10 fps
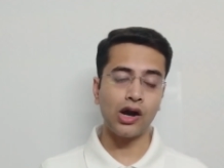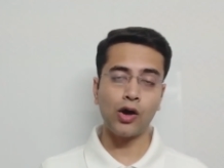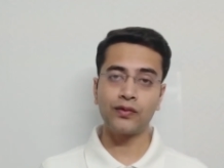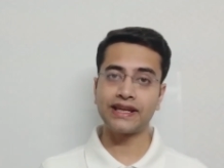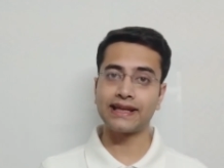
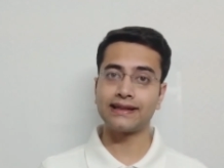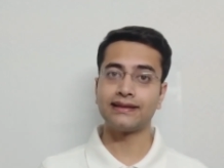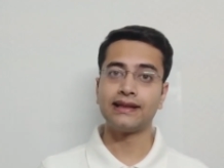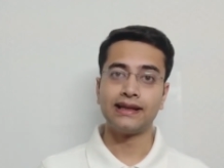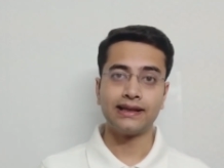how we
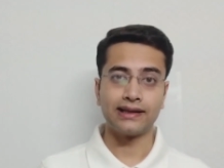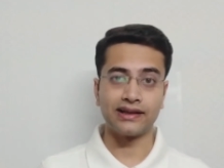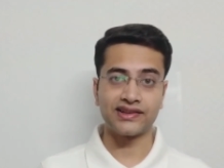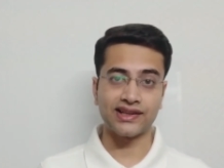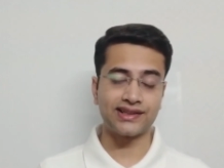can
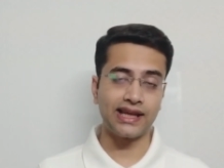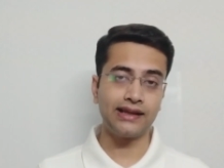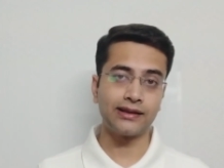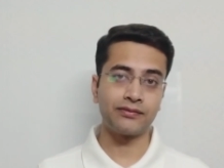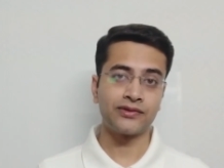
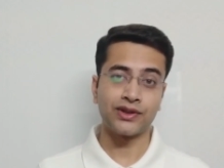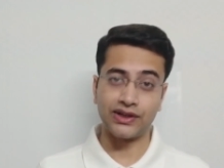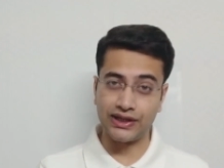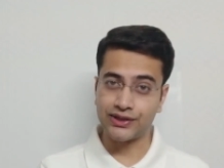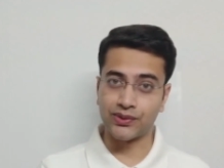sustain the
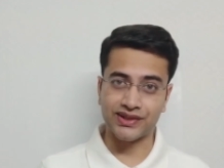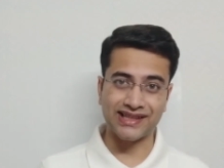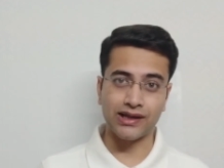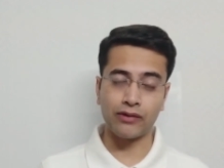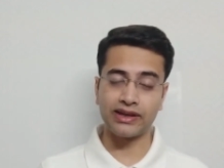
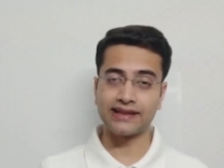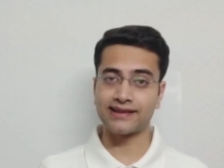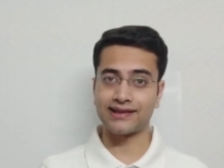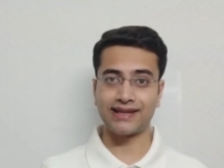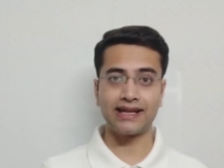resources, how we can
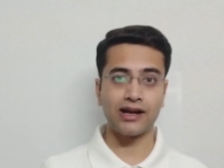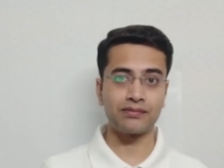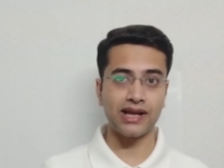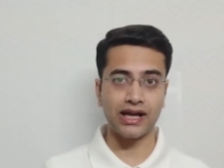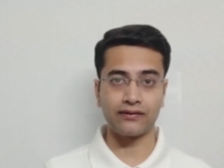sustain our
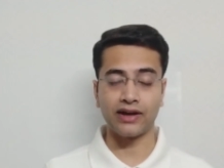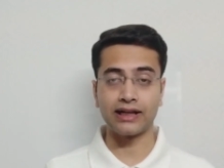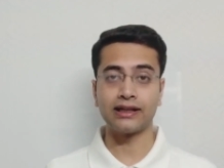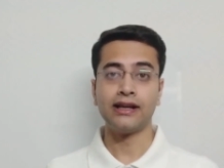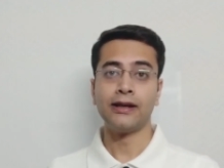planet
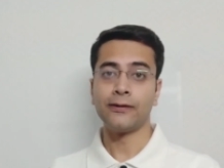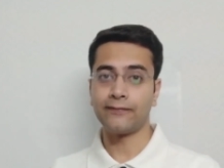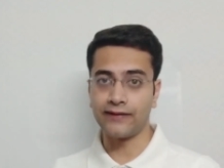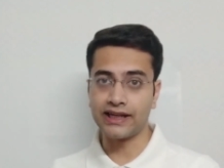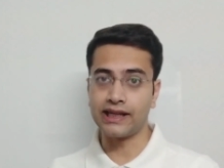while
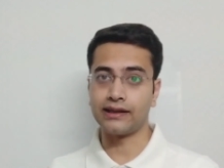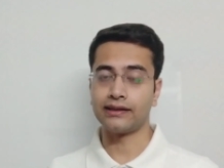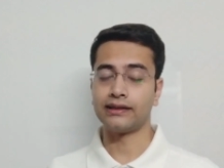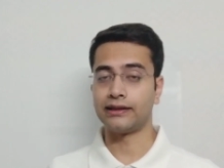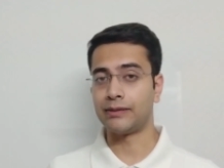feeding
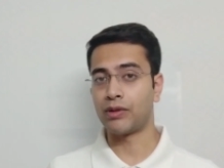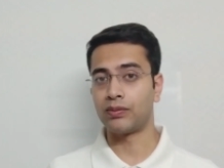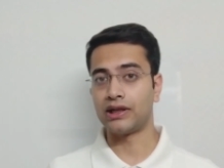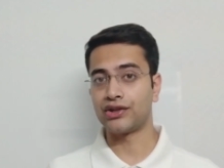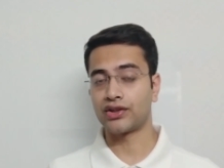the
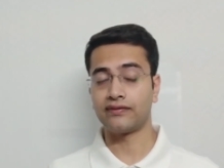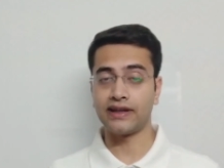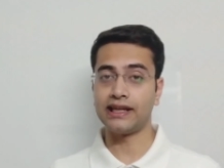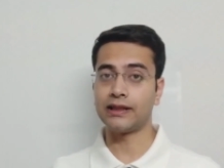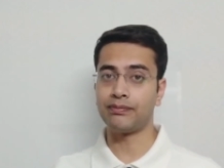population,
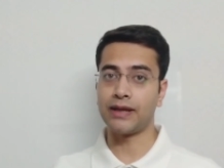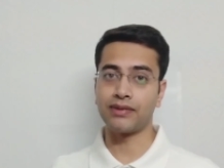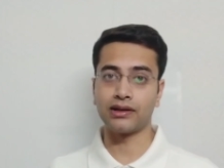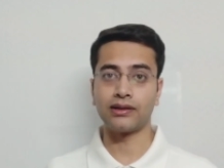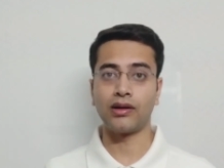feeding the
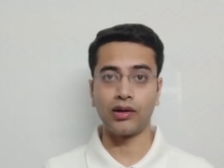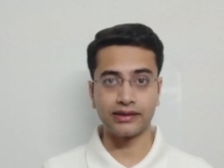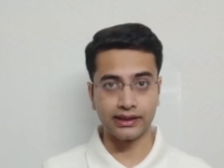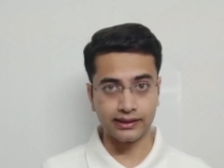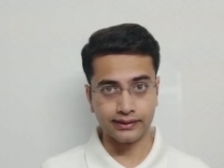people
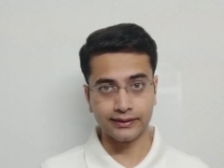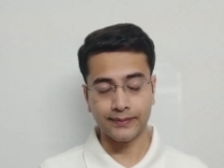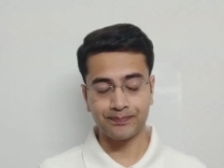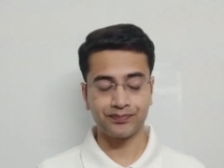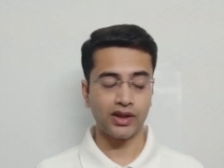on the Earth,
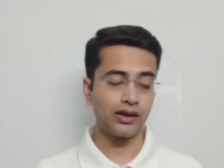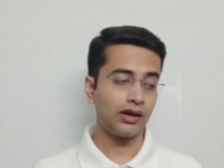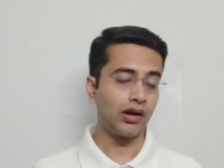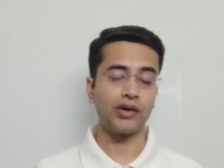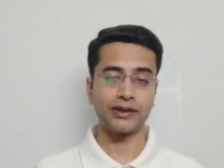
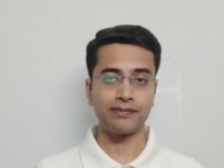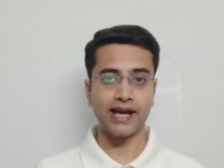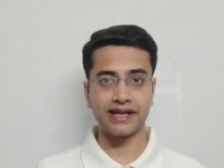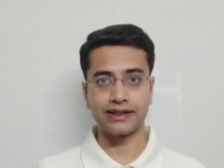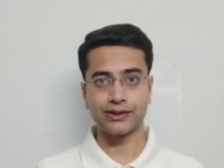on the
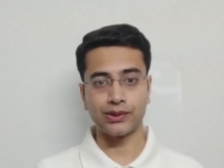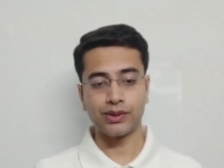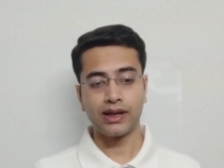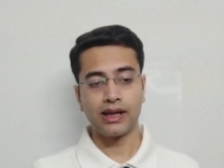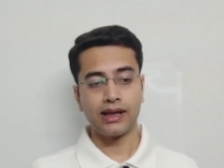planet. So
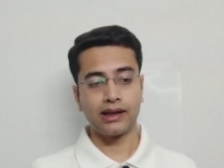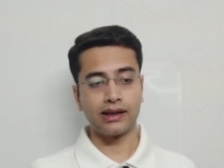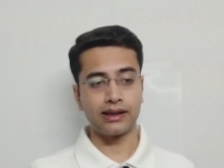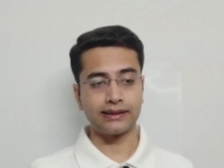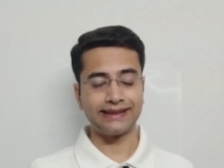
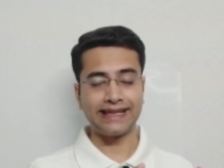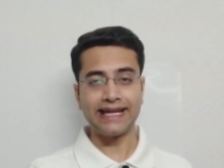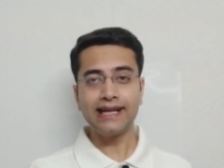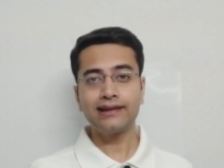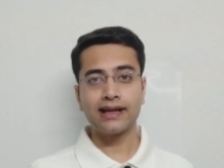the
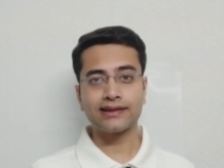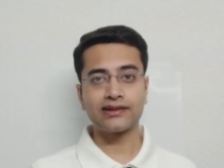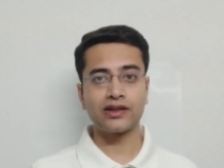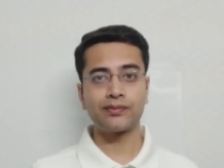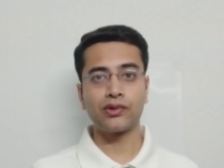
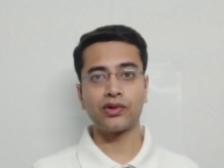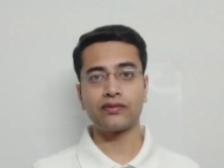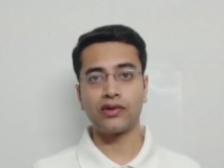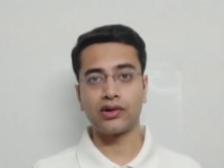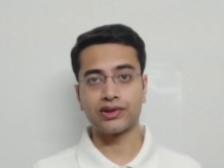EAT-Lancet Report
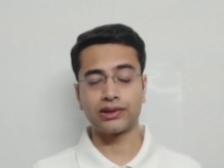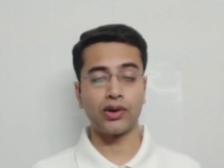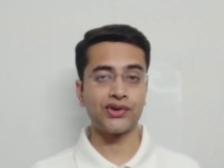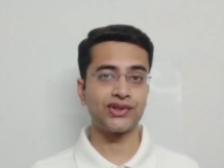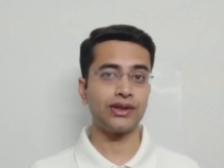was
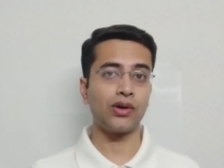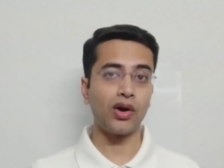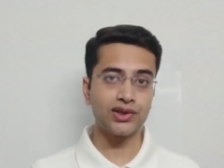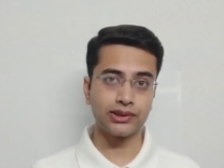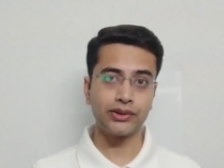launched in
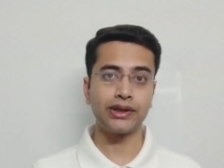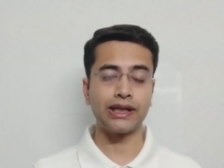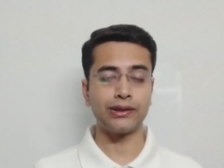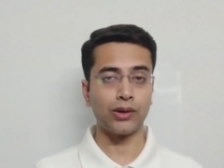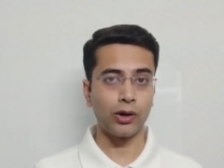Oslo
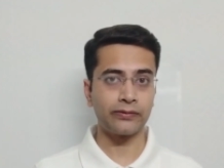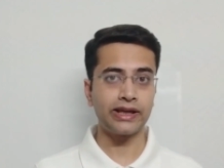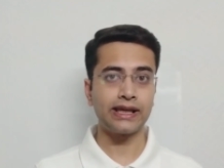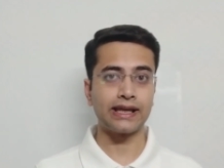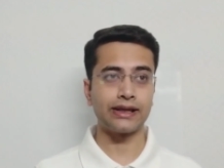in
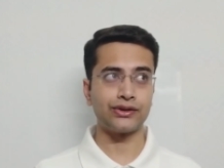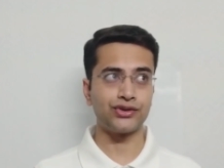Norway